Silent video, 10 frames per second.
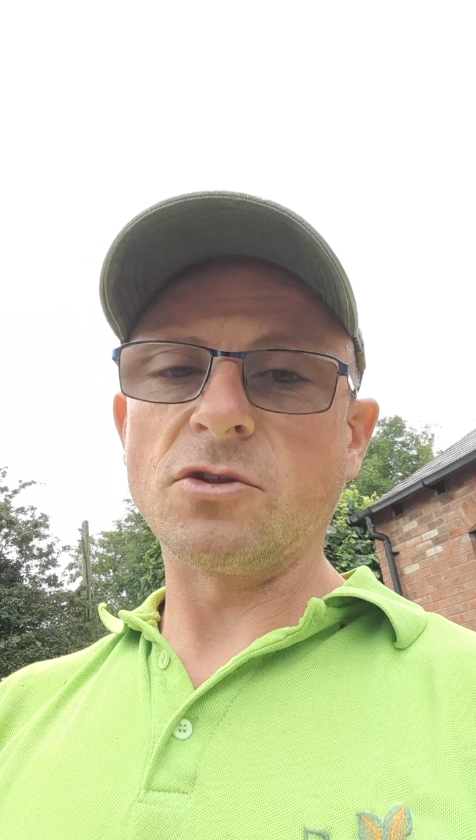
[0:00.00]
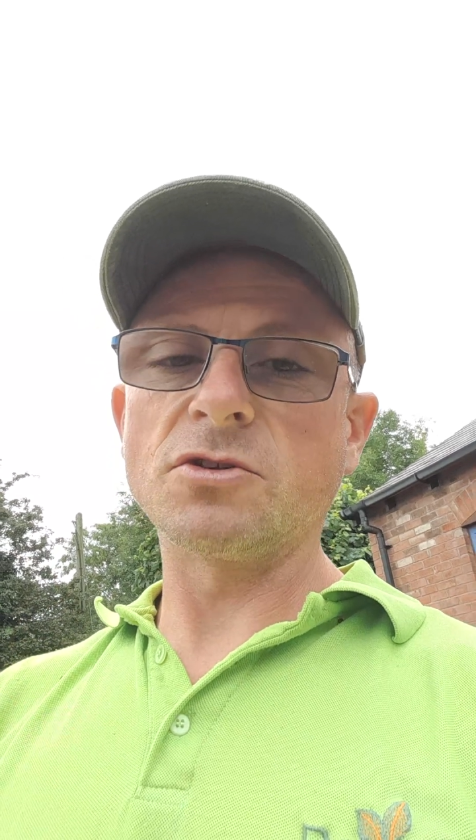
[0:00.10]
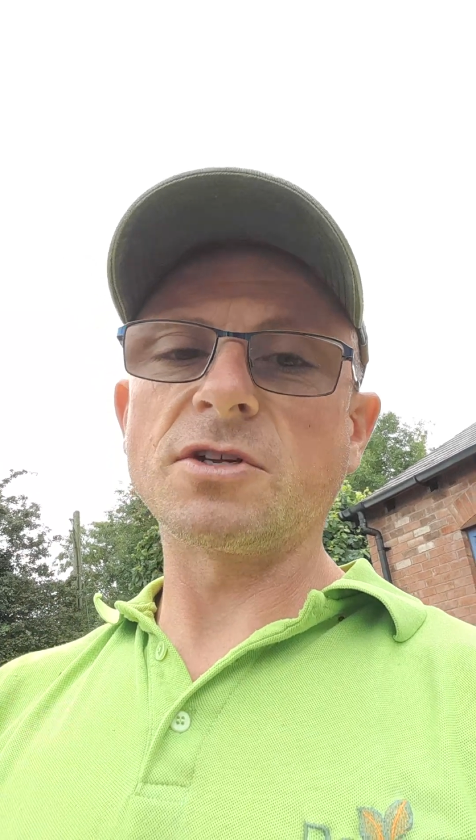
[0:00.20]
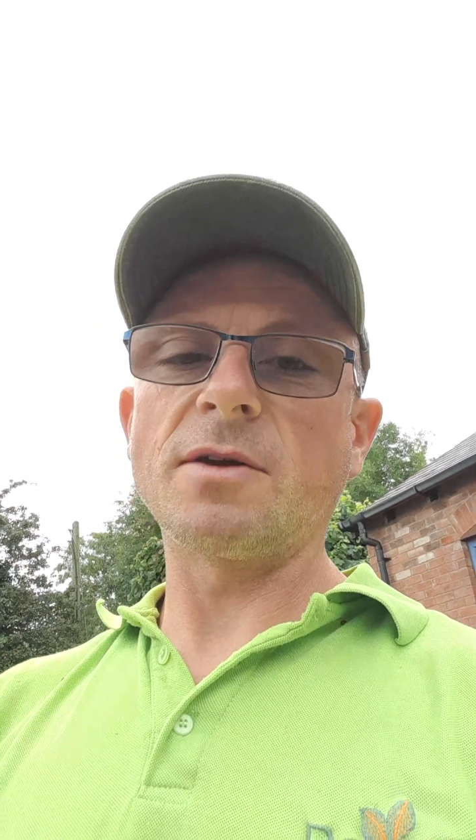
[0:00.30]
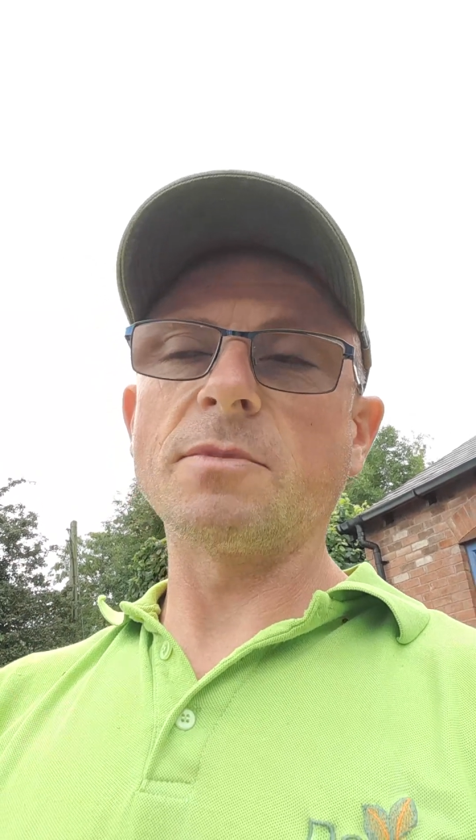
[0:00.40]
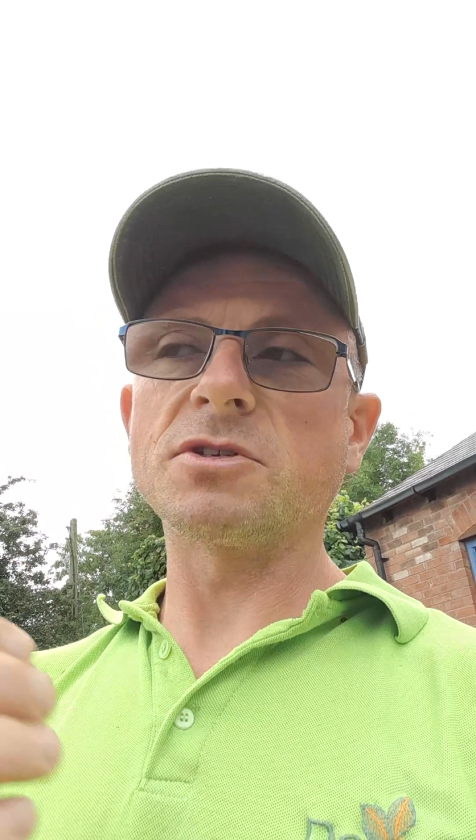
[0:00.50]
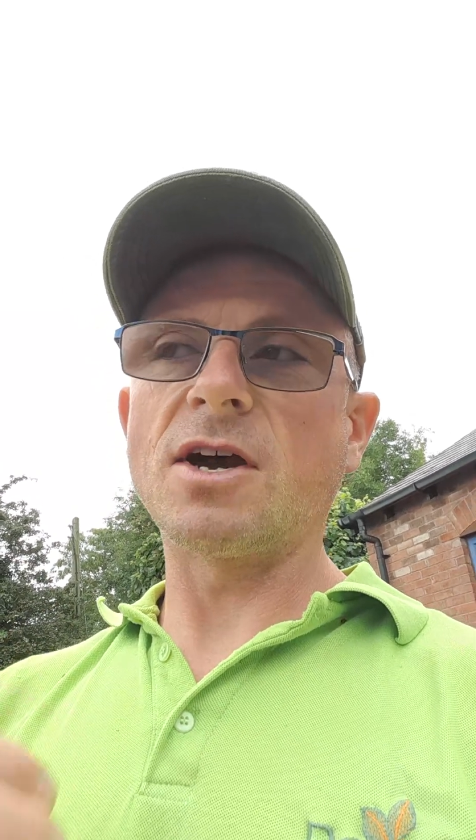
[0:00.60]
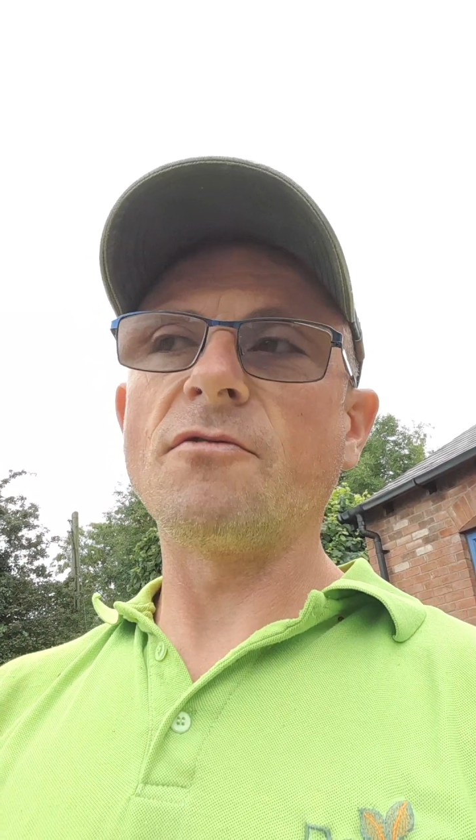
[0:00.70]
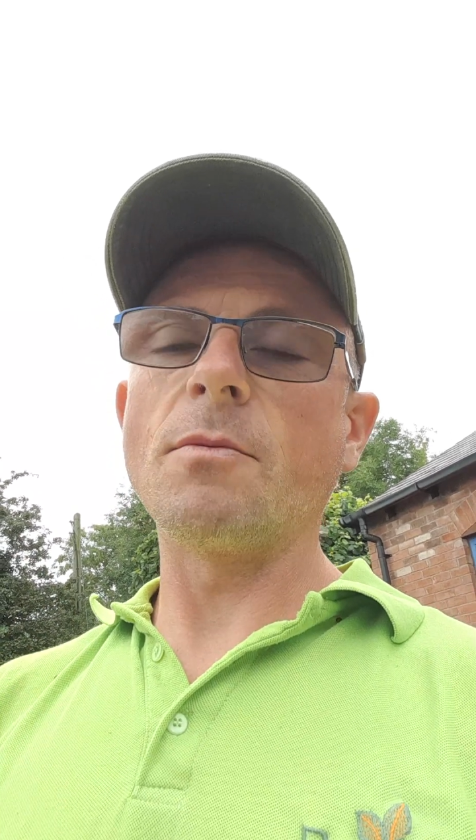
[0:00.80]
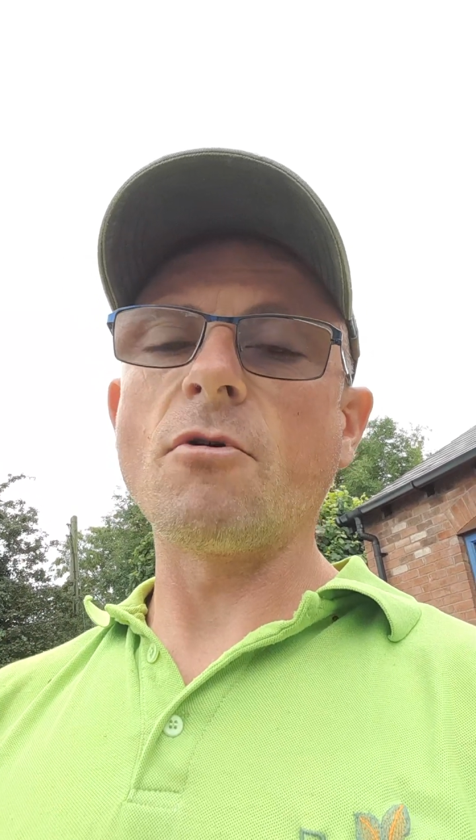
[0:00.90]
just to give
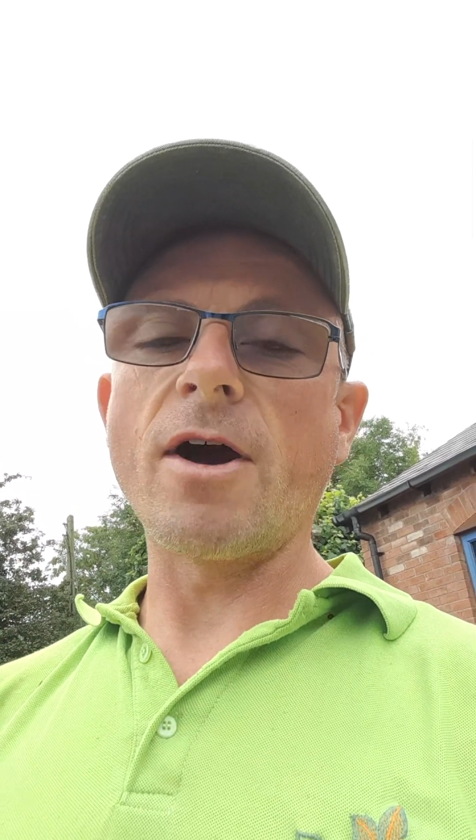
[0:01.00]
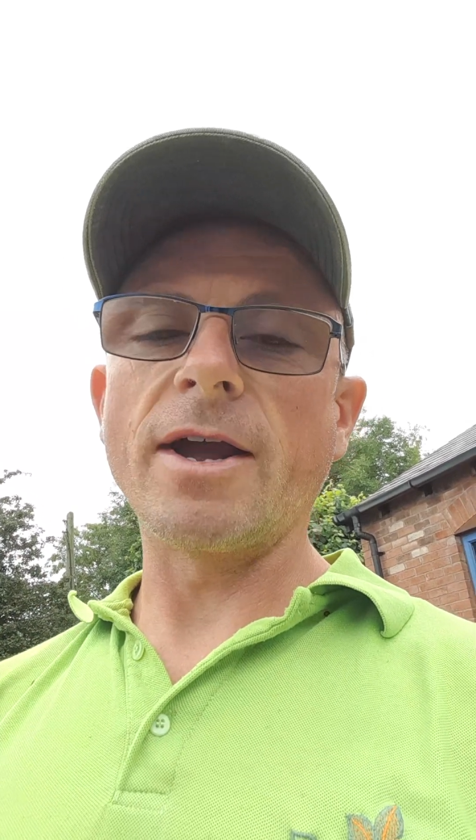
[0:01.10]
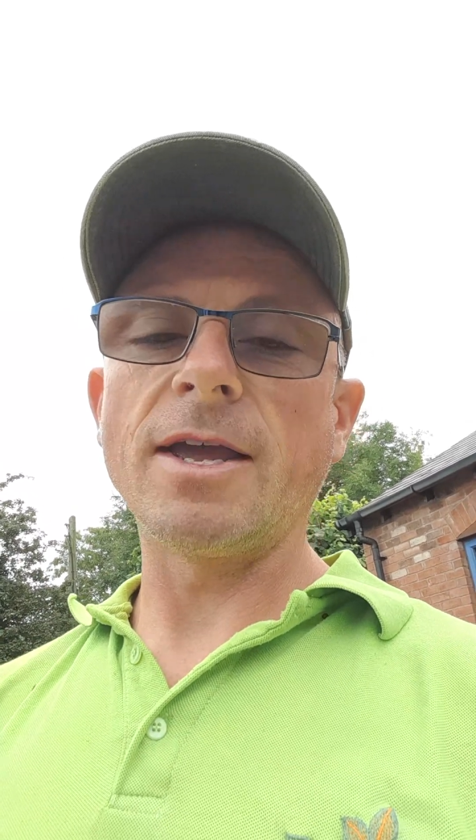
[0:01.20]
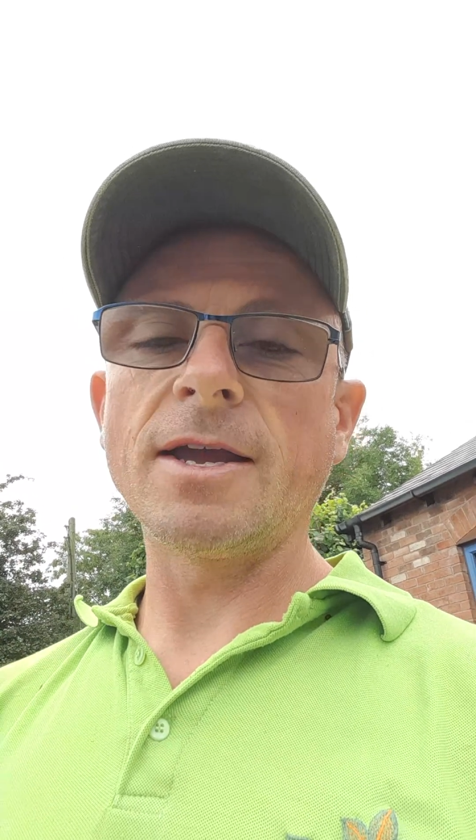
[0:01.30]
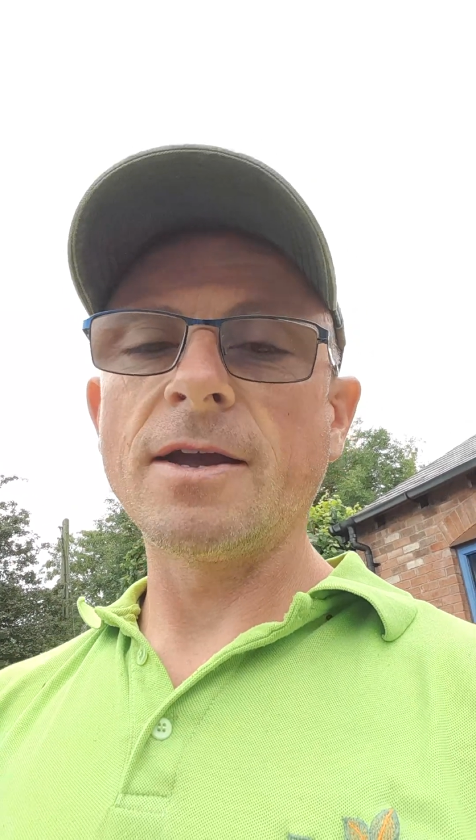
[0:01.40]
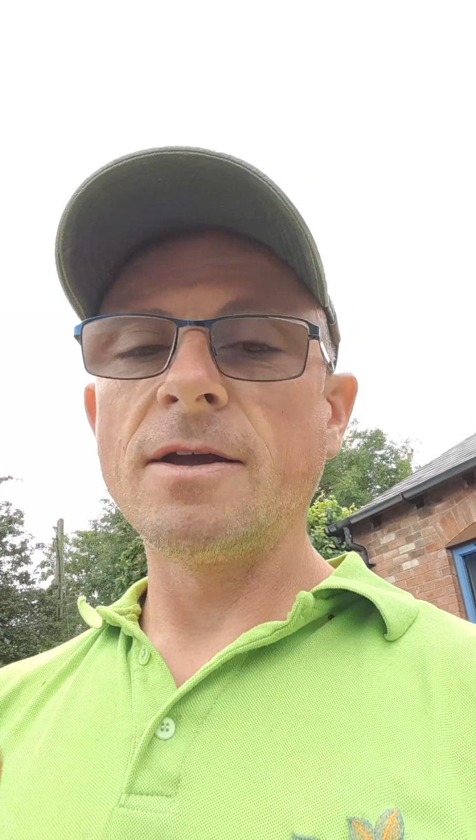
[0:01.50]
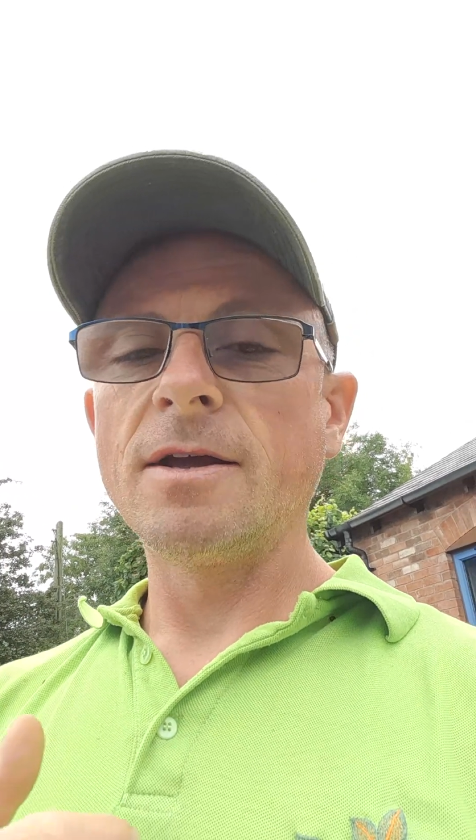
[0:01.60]
myself a break.